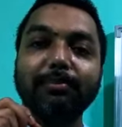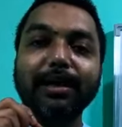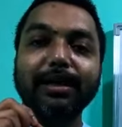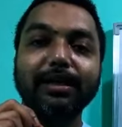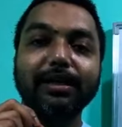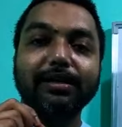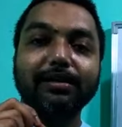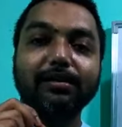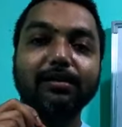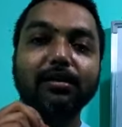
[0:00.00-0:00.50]

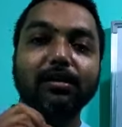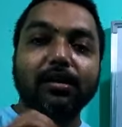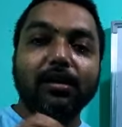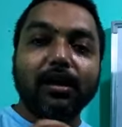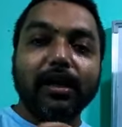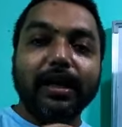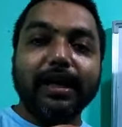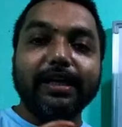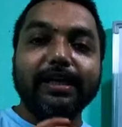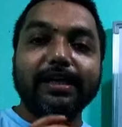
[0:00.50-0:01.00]
particle,
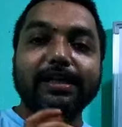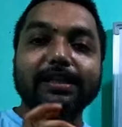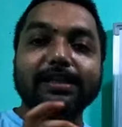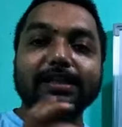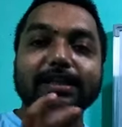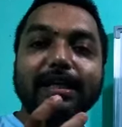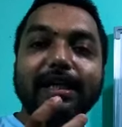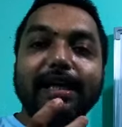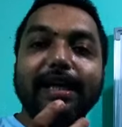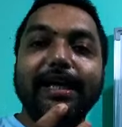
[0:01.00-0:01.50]
and it
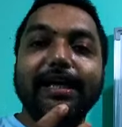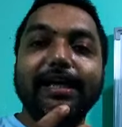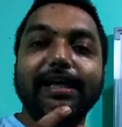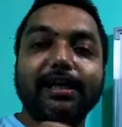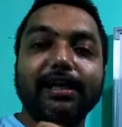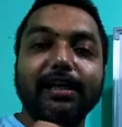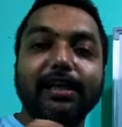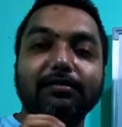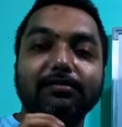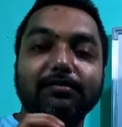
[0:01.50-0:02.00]
is clay.